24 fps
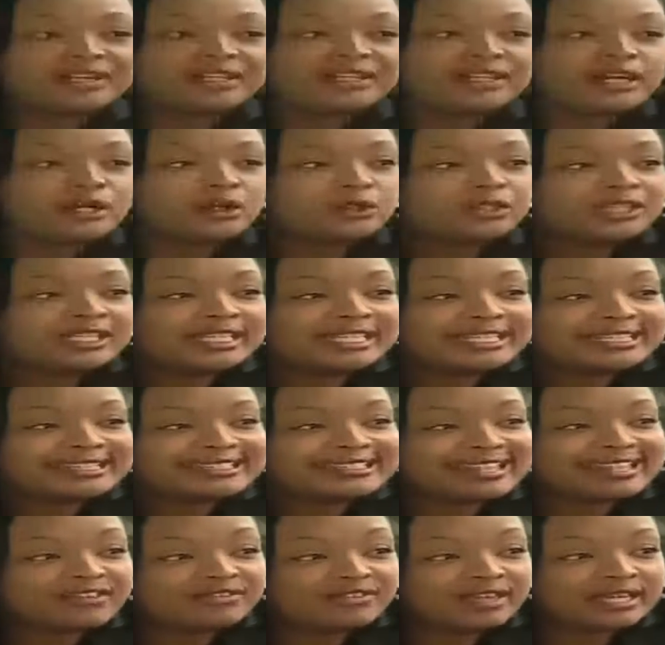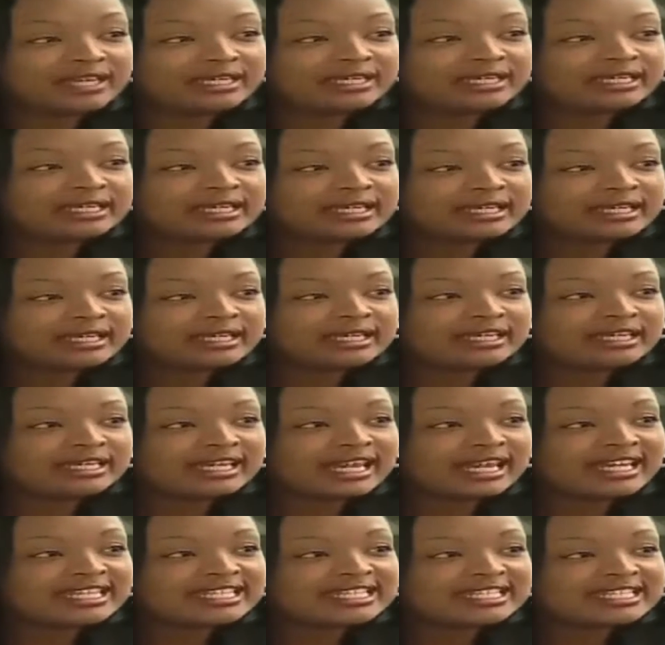there are only 7
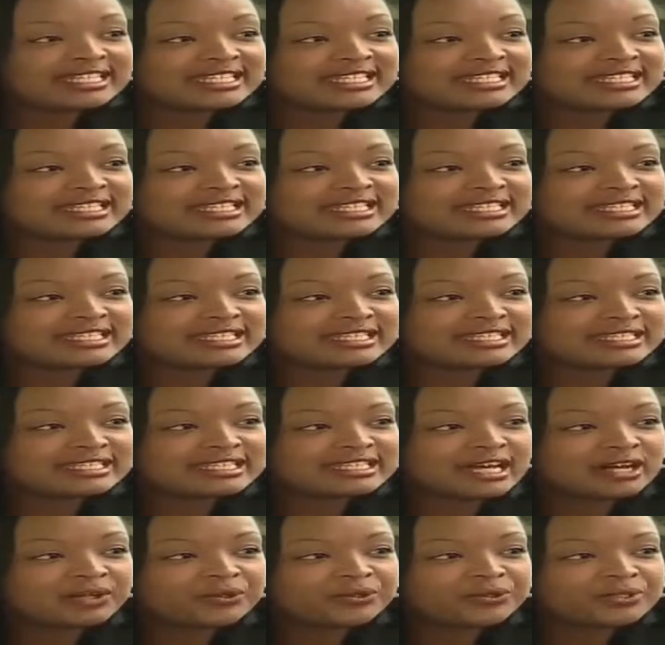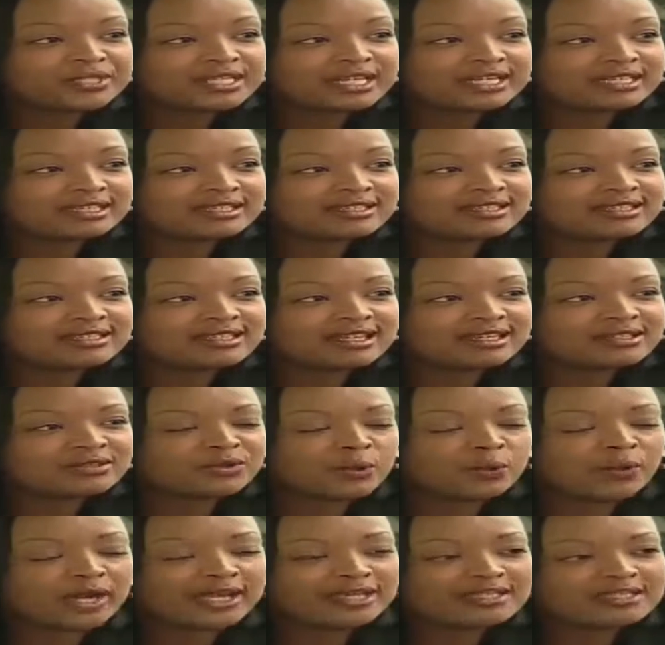licensed Saccos under
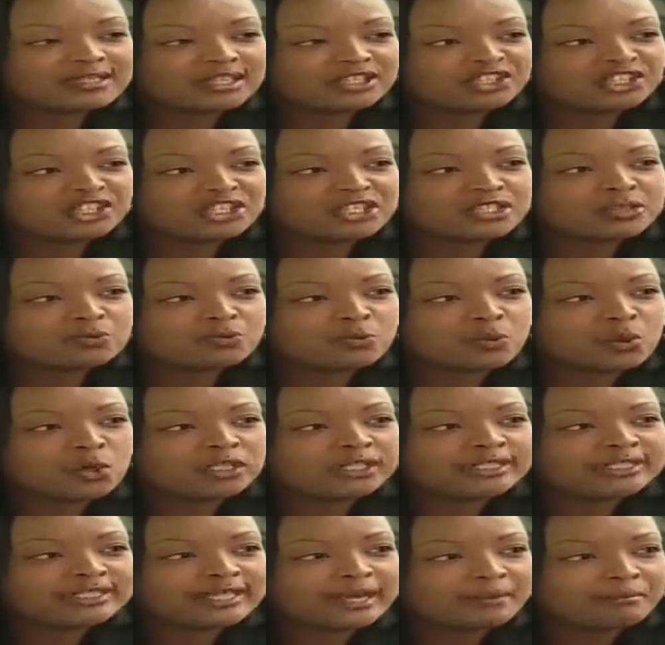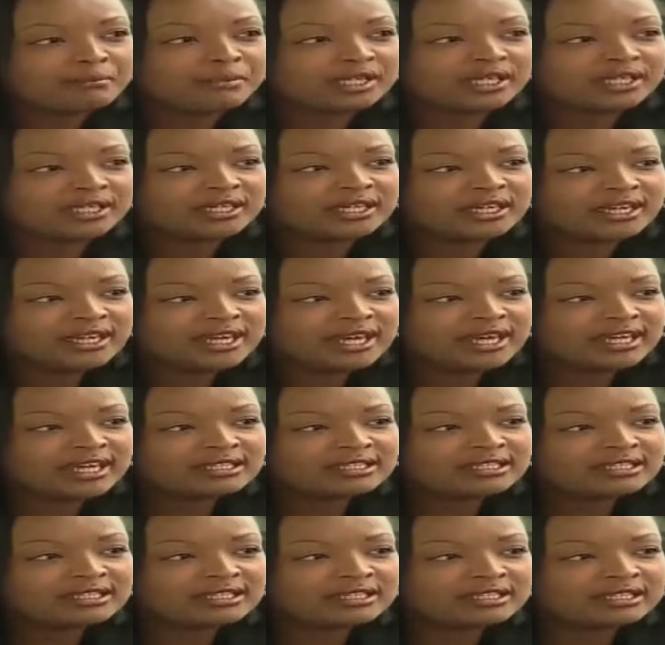SASRA. Why such a small number?
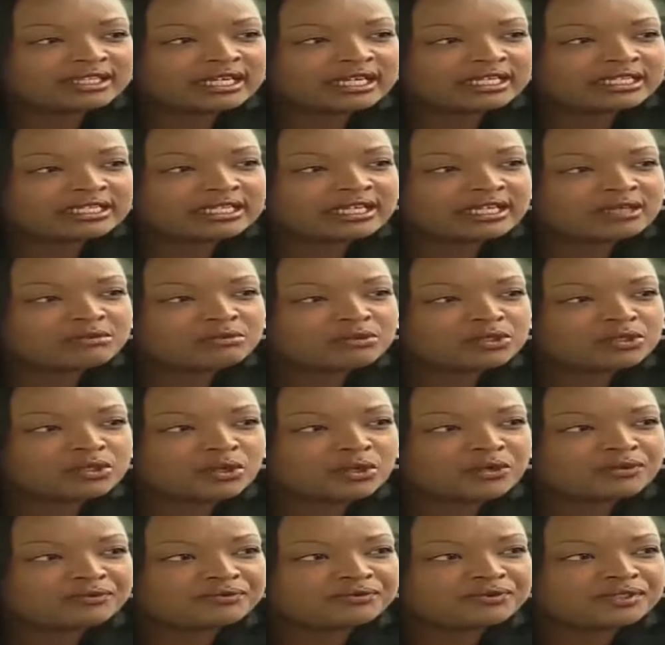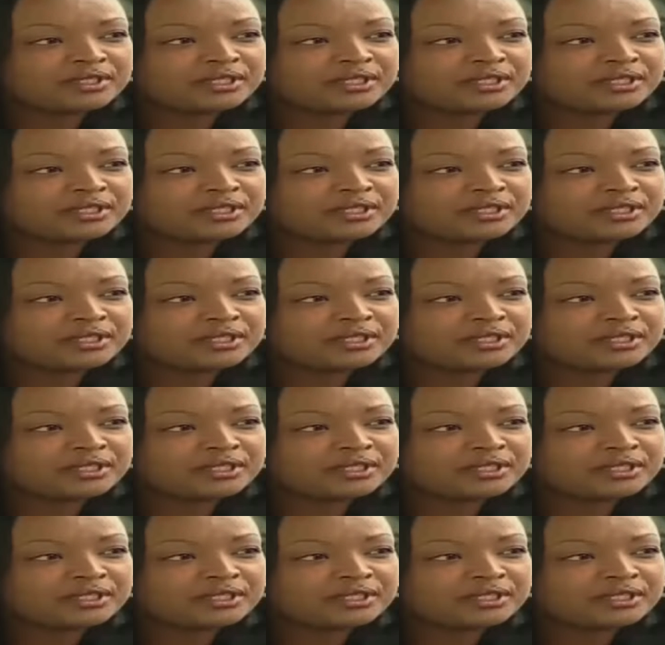And in terms of